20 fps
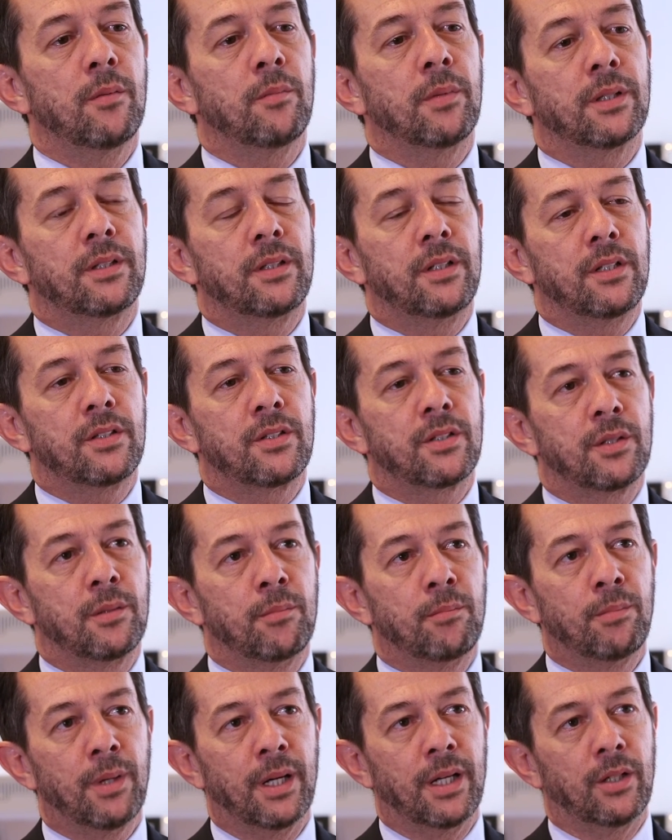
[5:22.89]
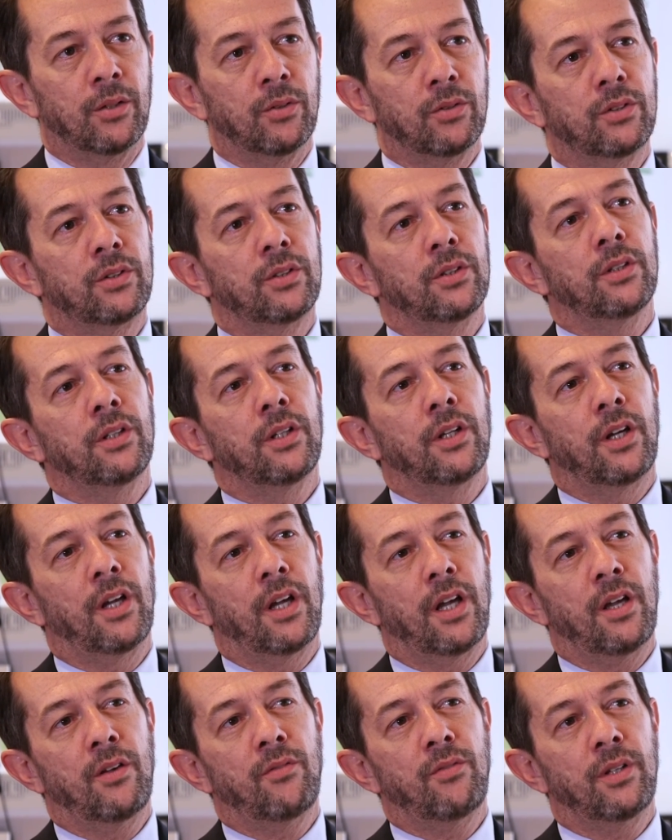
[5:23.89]
but it's about
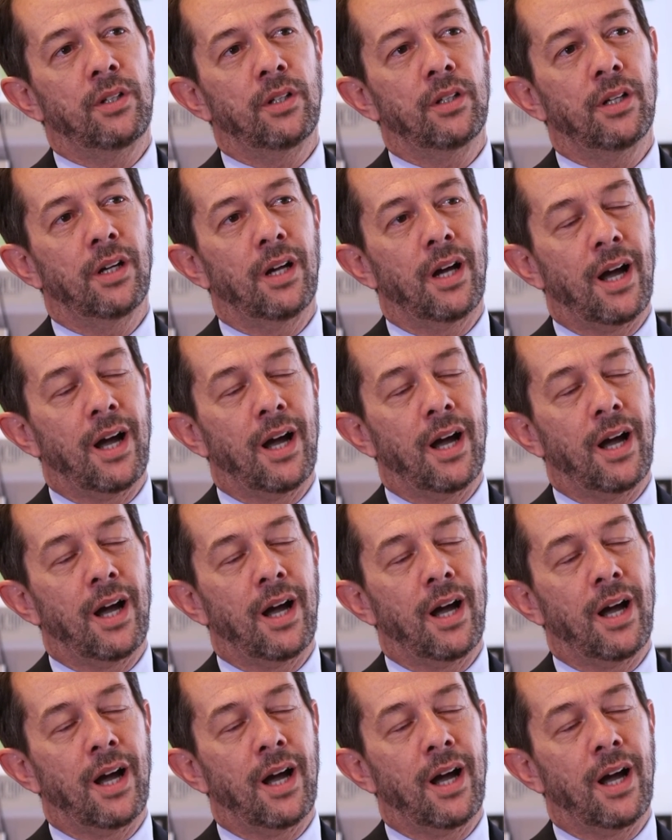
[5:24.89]
having